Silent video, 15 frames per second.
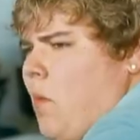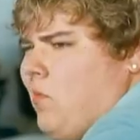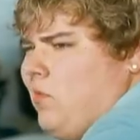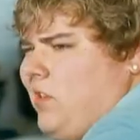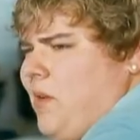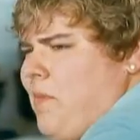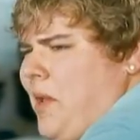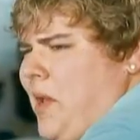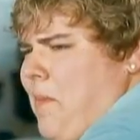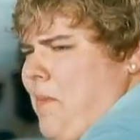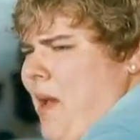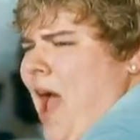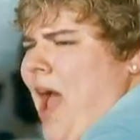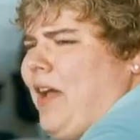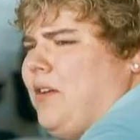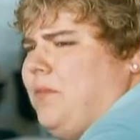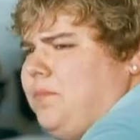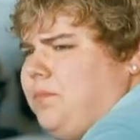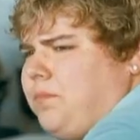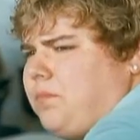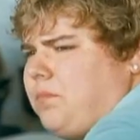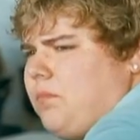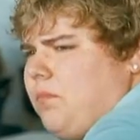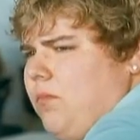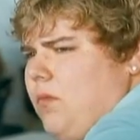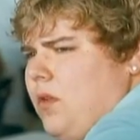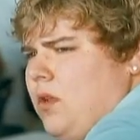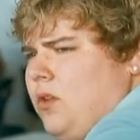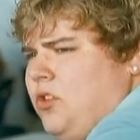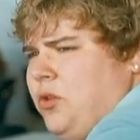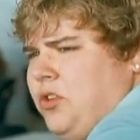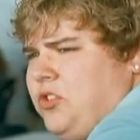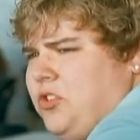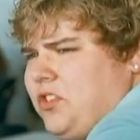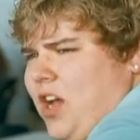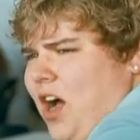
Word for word: Almost didn't make it back. Dude, it's just